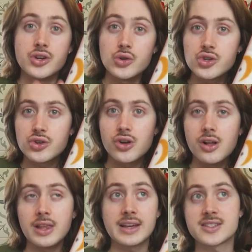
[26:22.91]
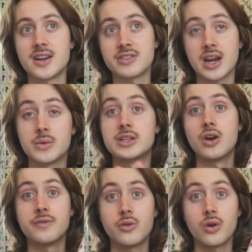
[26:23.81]
neutral, like stuff that I would
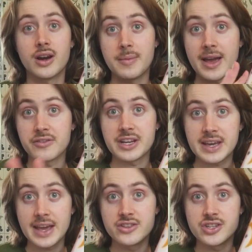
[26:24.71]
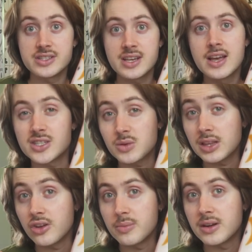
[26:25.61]
go for in my everyday cages, plus with a
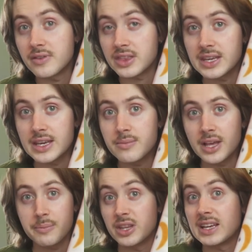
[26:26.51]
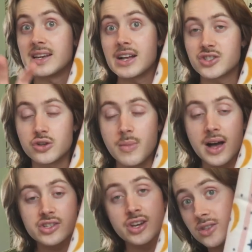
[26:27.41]
little bit of a theme, like but like not too
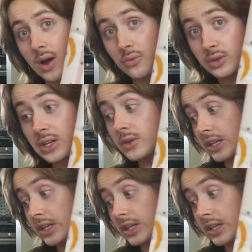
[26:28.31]
much. So I really,